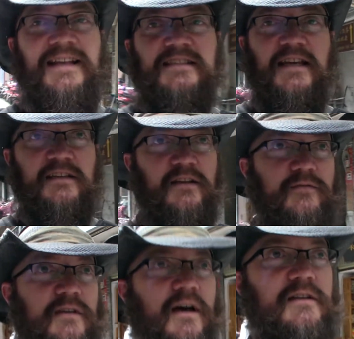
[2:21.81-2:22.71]

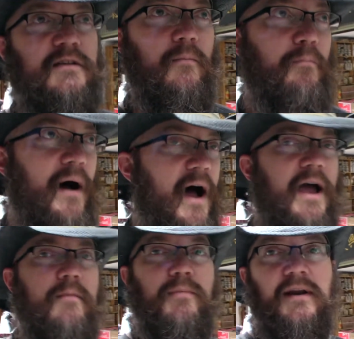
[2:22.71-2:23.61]
incentive to
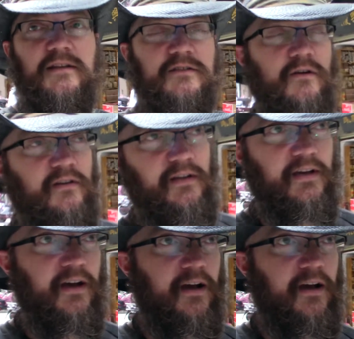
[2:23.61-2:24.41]
buy, but it's certainly